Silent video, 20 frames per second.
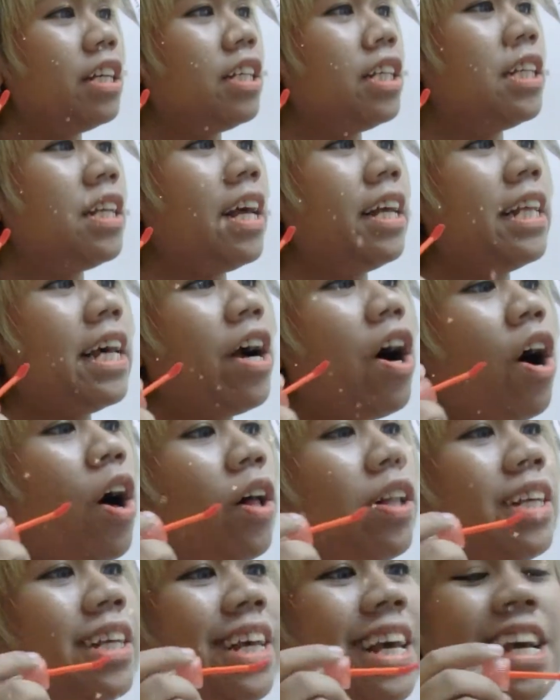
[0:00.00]
they
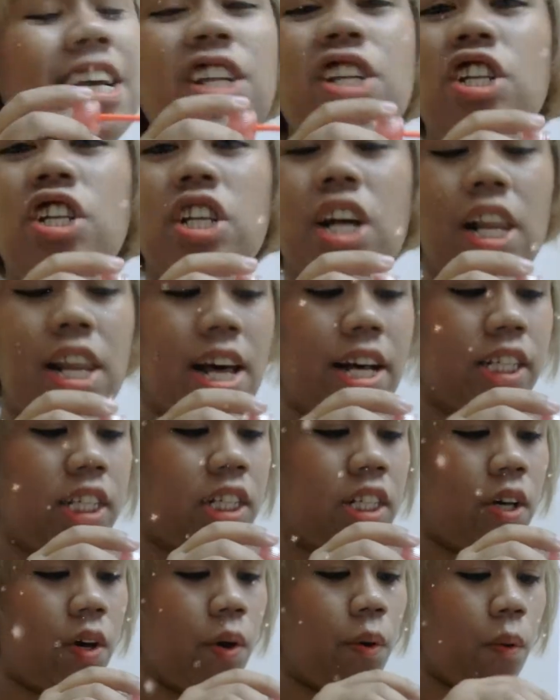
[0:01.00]
call it in
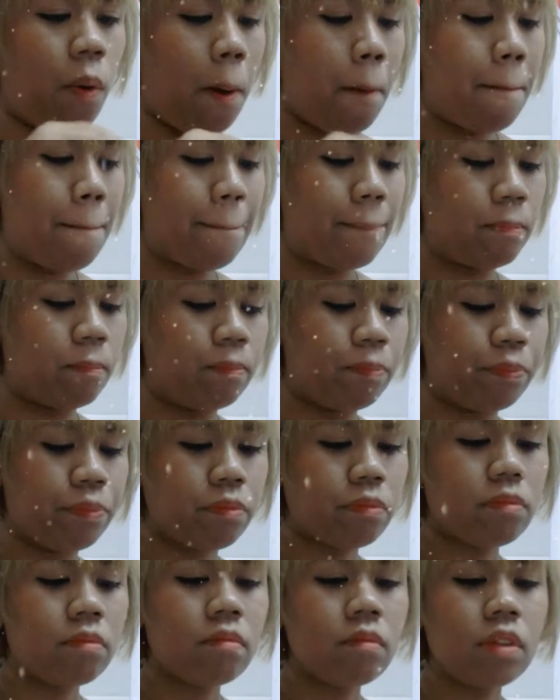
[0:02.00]
Gelato.
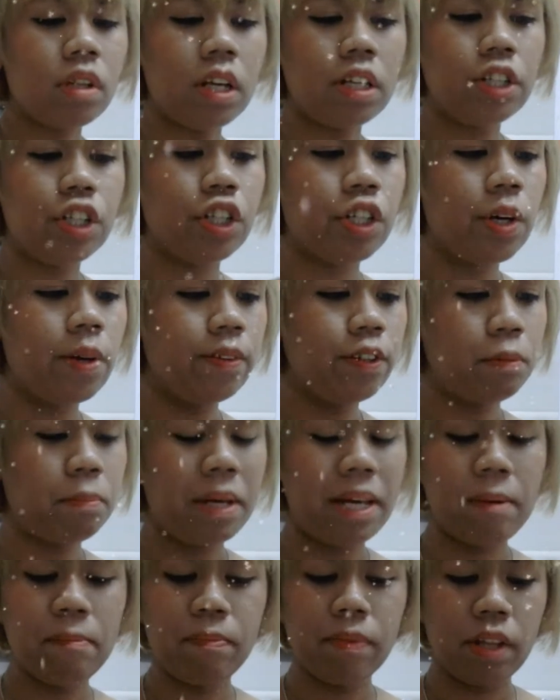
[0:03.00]
Excuse
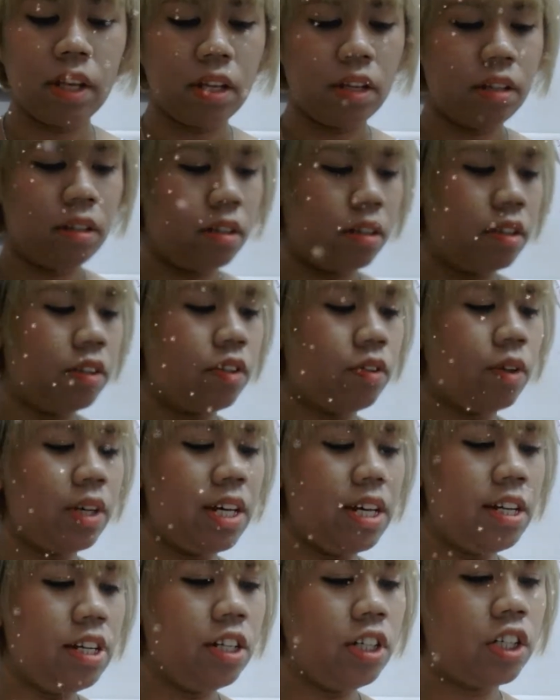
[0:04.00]
me. So
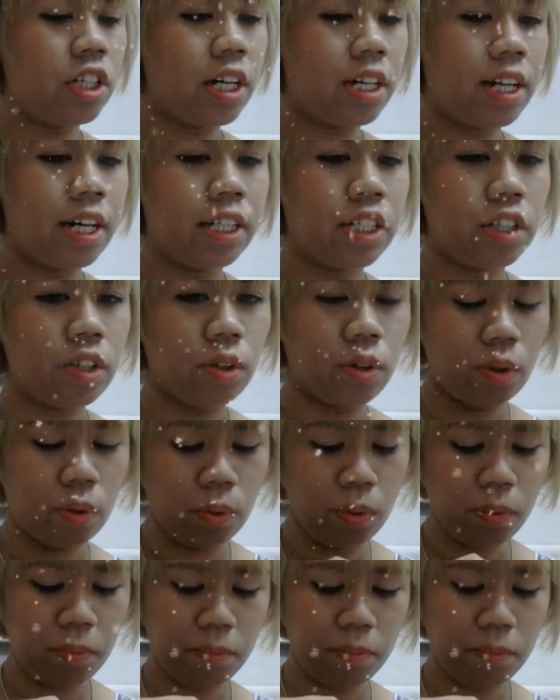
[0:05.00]
in Gelato,